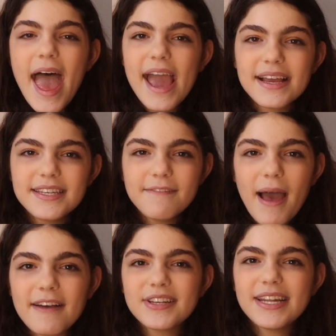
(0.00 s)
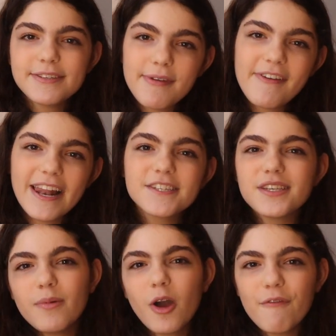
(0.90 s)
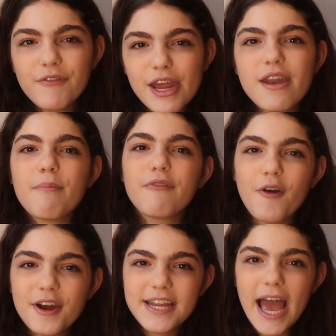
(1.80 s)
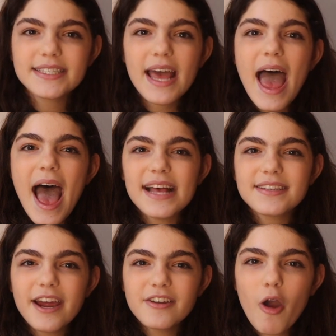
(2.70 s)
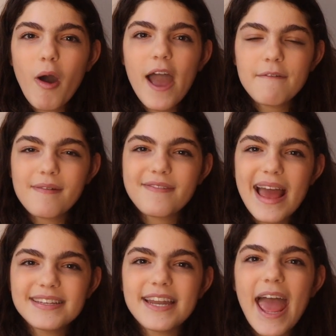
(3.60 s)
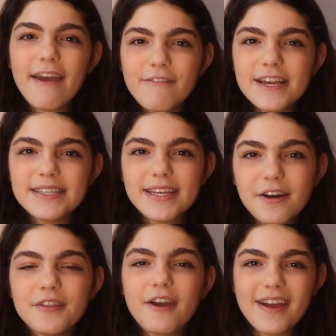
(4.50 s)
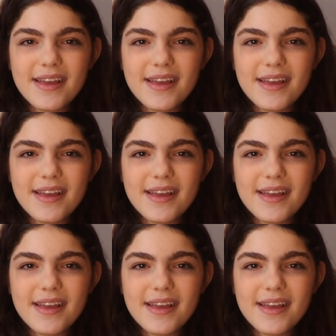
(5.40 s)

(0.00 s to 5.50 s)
Hegarty Maths leaves me feeling super confident before a test, as I know I've perfected every skill there